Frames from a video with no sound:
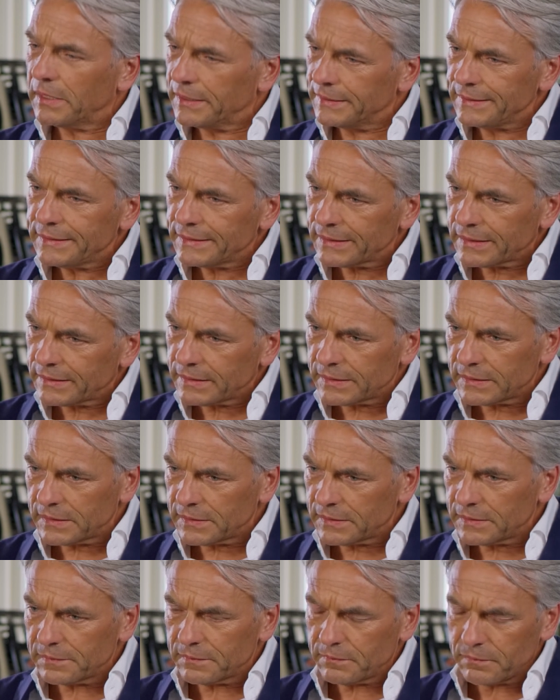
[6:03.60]
money
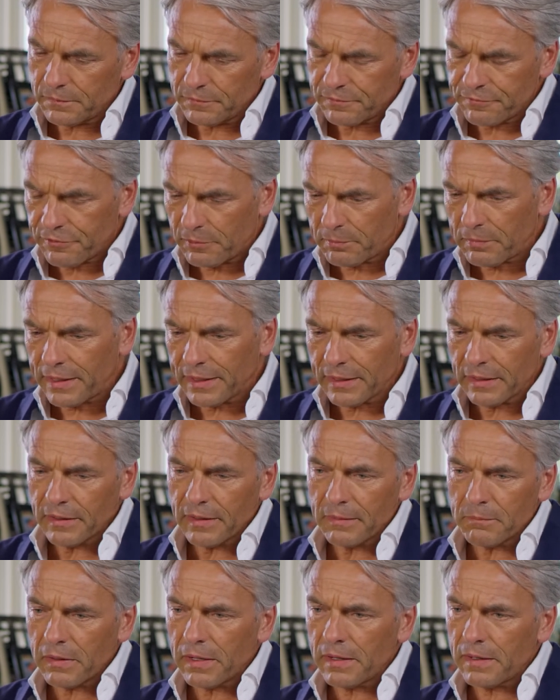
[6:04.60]
from
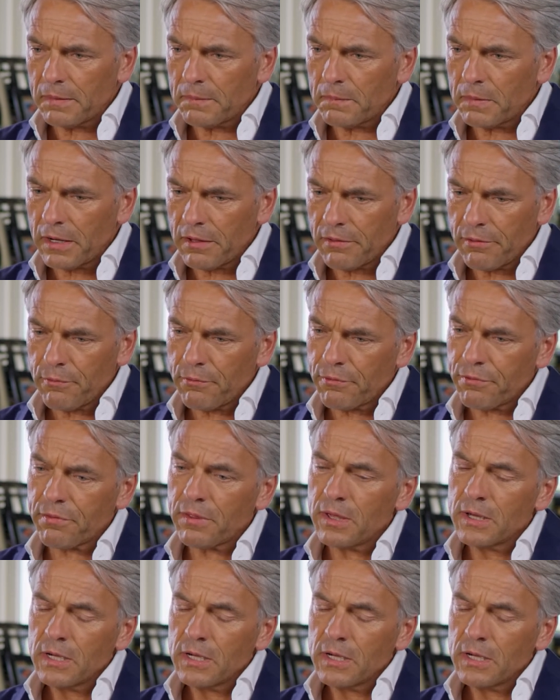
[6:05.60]
my youth,